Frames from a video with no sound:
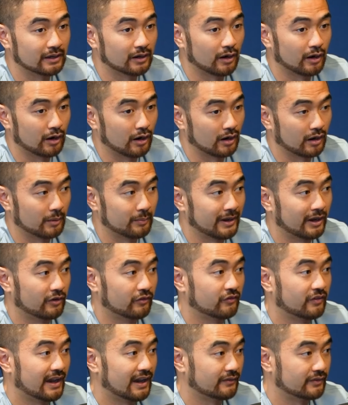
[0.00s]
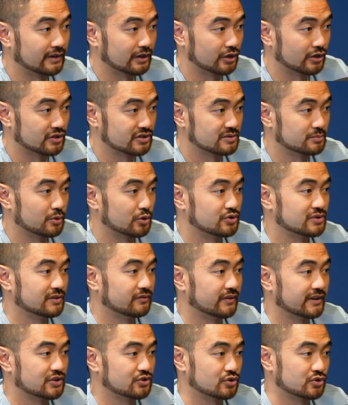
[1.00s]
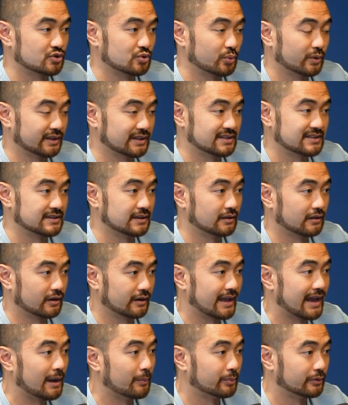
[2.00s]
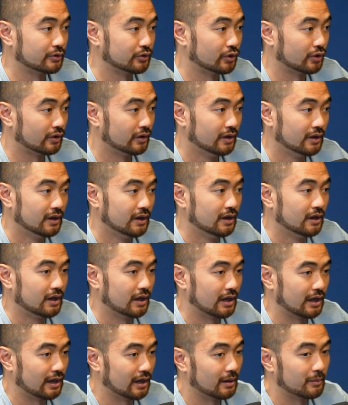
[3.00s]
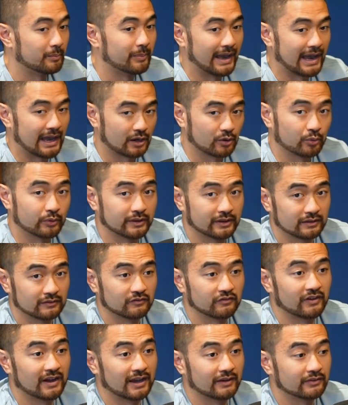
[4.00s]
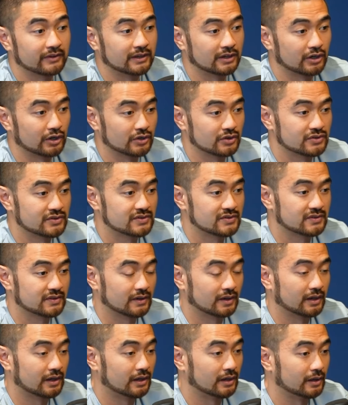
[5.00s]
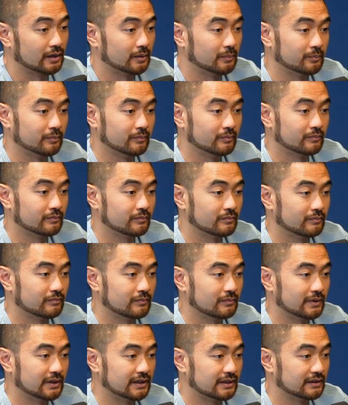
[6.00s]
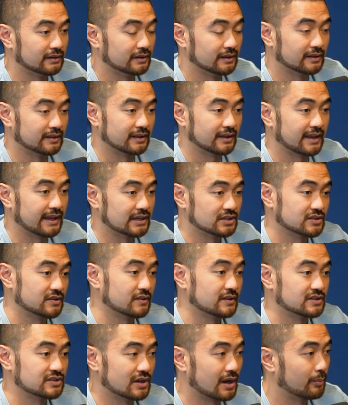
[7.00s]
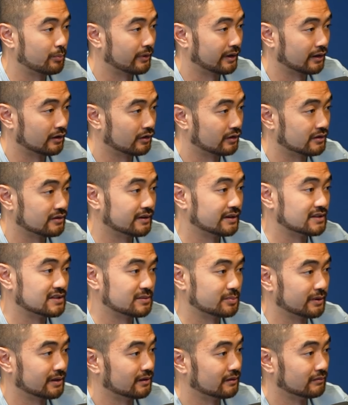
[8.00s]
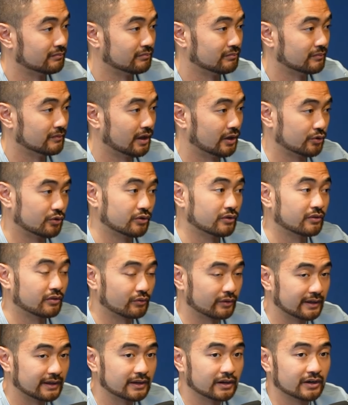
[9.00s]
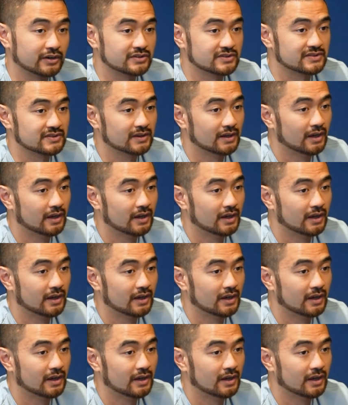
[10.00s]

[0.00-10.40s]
are about 5 years. Most investors want to see their capital back within 5 years. In the case of this operator, it's been under 3 years.